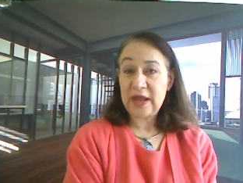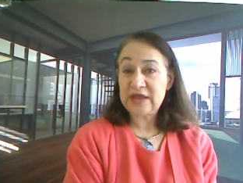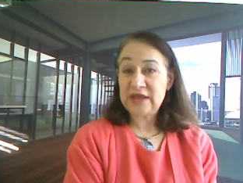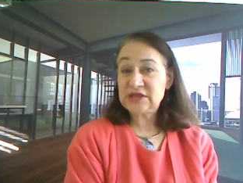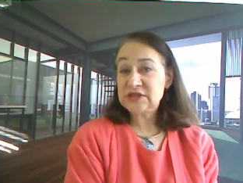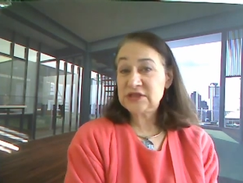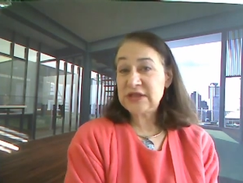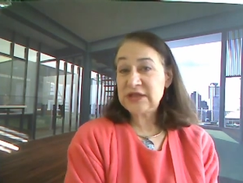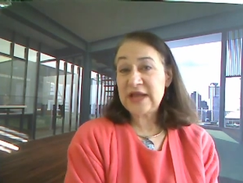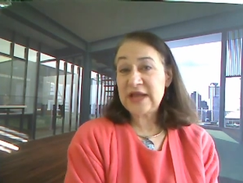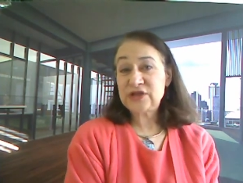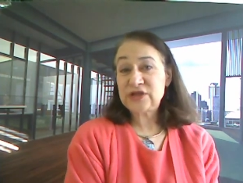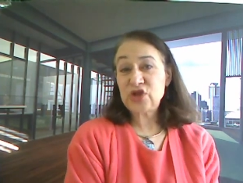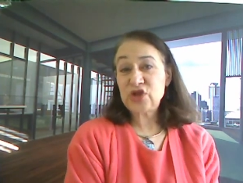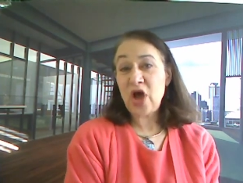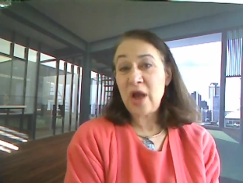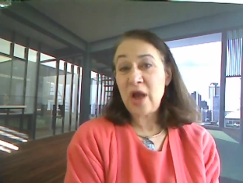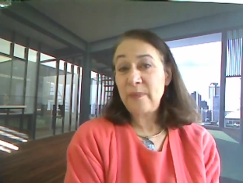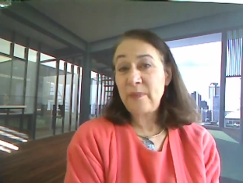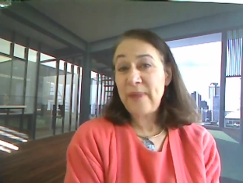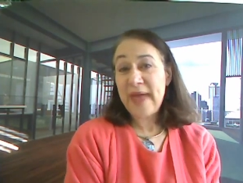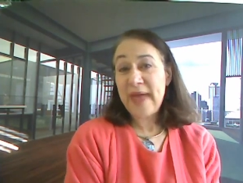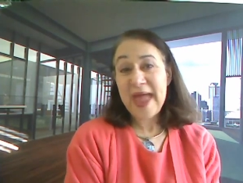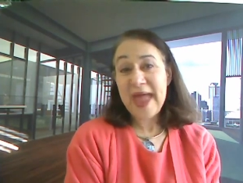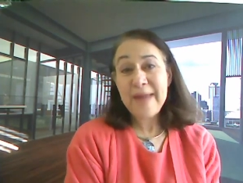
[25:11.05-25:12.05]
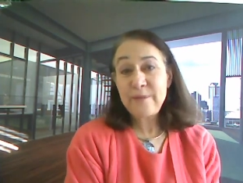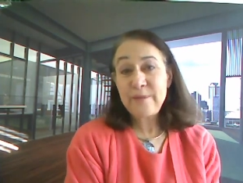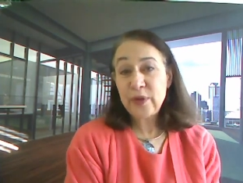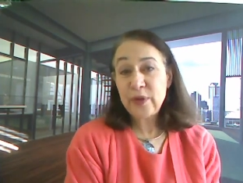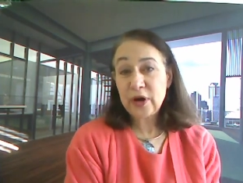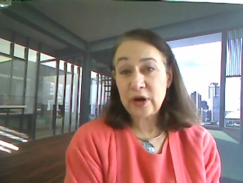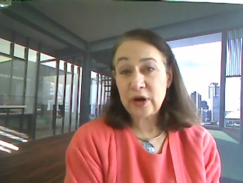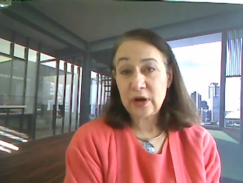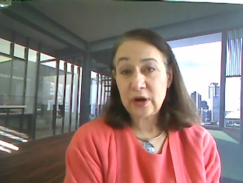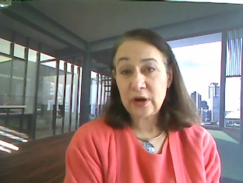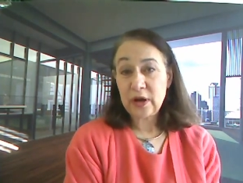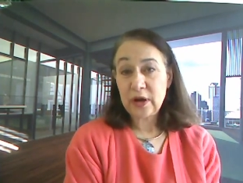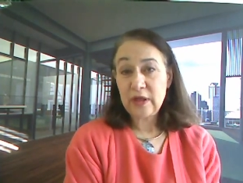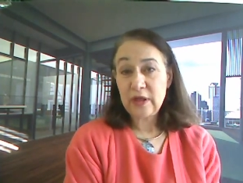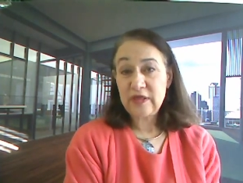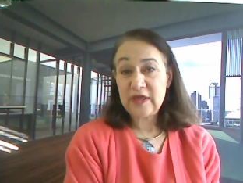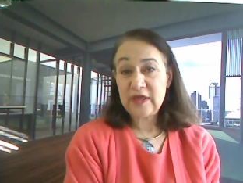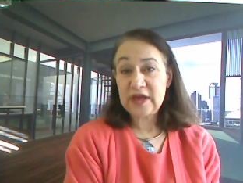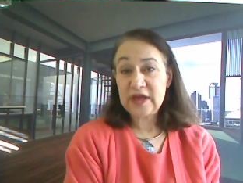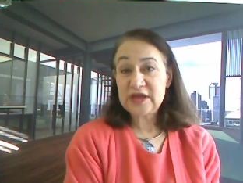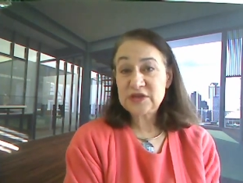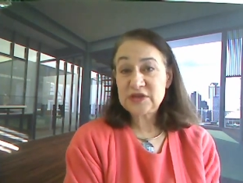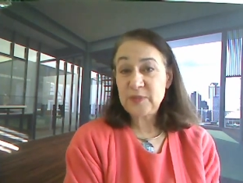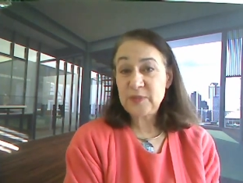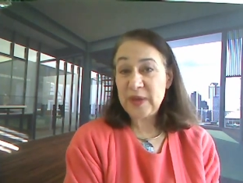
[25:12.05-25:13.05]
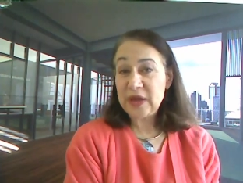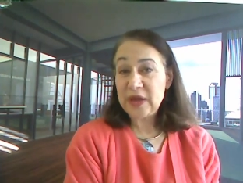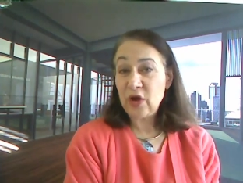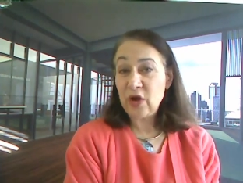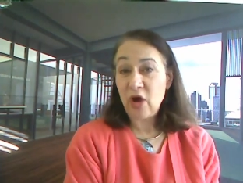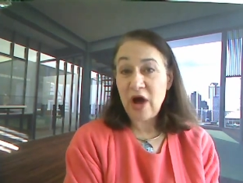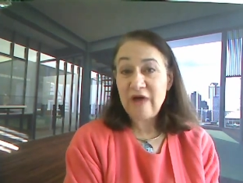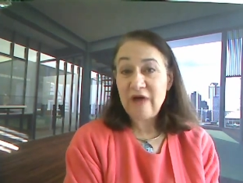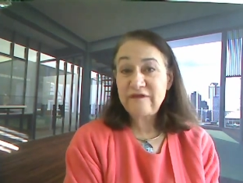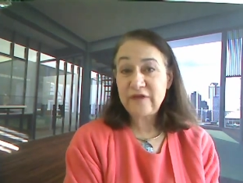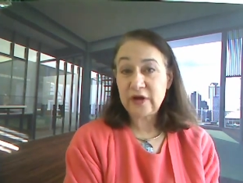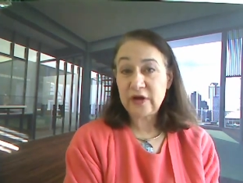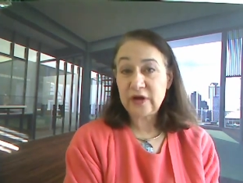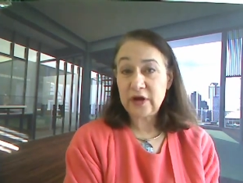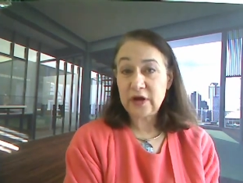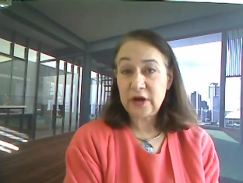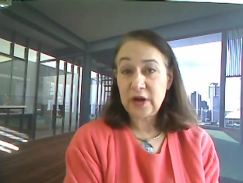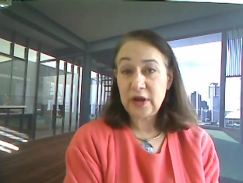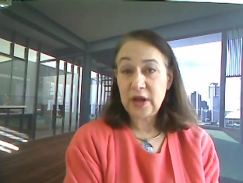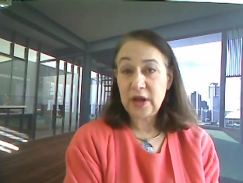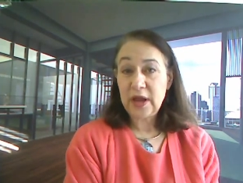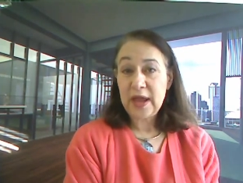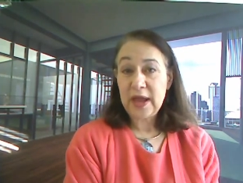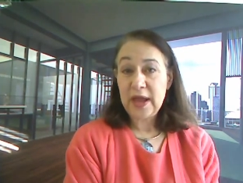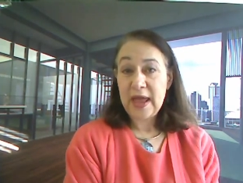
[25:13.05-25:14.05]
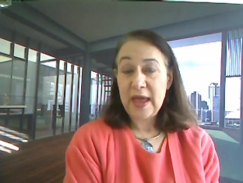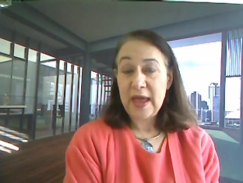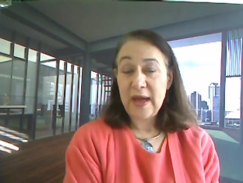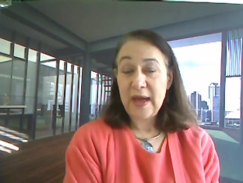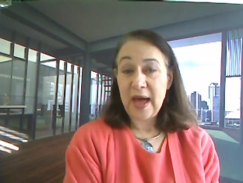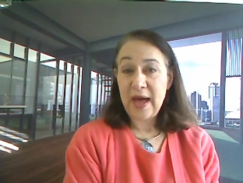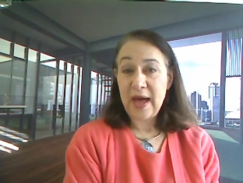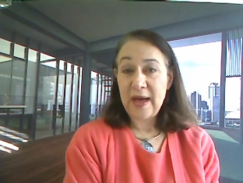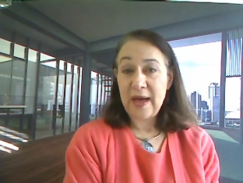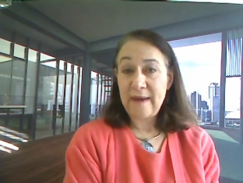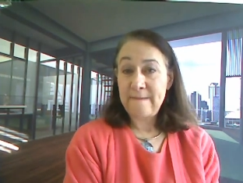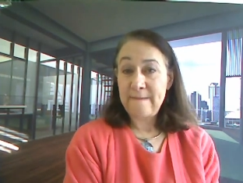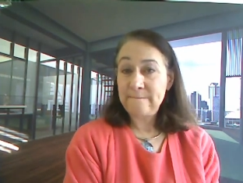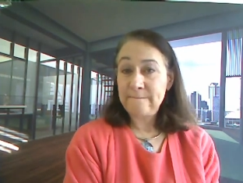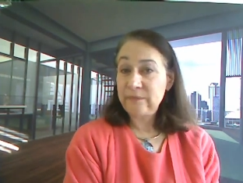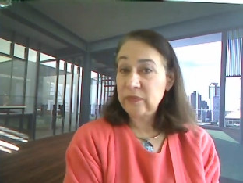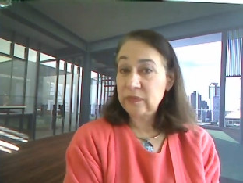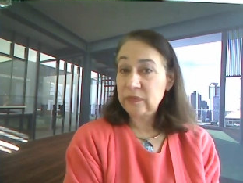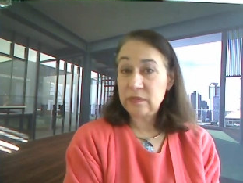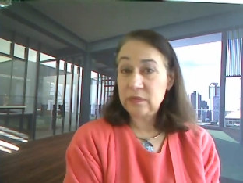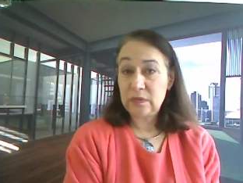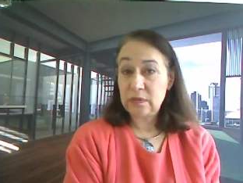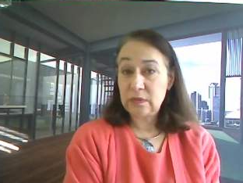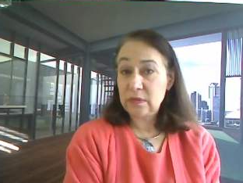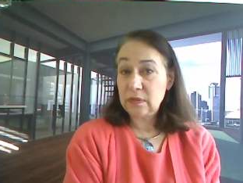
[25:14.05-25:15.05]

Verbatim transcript: It's it's all paper that is being offered um,